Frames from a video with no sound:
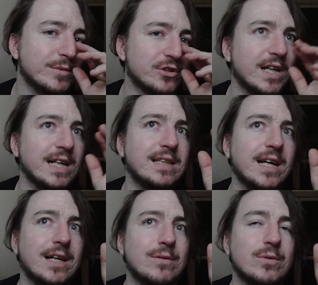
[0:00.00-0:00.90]
much like
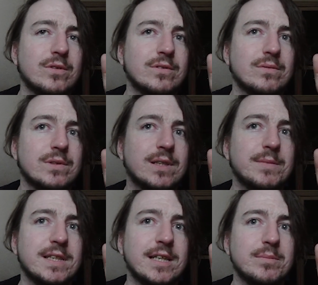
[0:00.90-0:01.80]
that, where
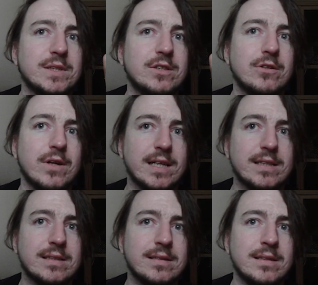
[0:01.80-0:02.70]
something like Mr.
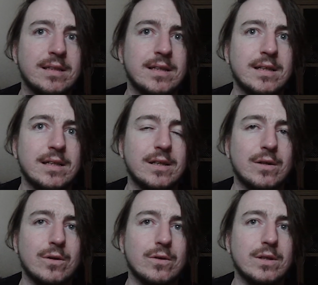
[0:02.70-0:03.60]
X
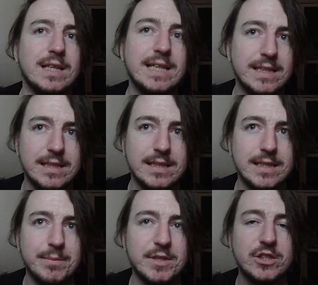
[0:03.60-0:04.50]
or Lady
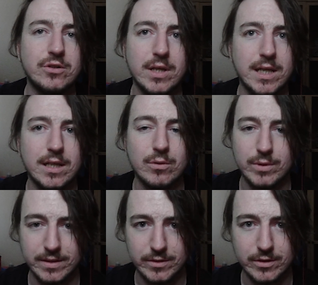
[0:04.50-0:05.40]
Nemesis or
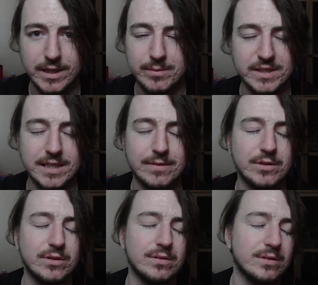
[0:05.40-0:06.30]
whatever her name is, I
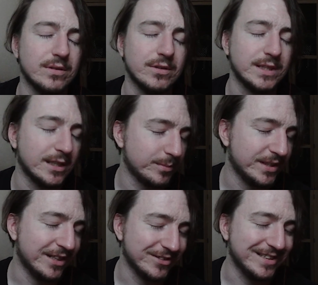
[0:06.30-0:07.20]
never learned how to
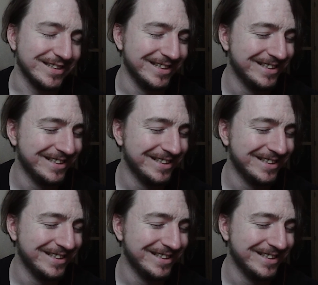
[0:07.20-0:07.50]
pronounce it.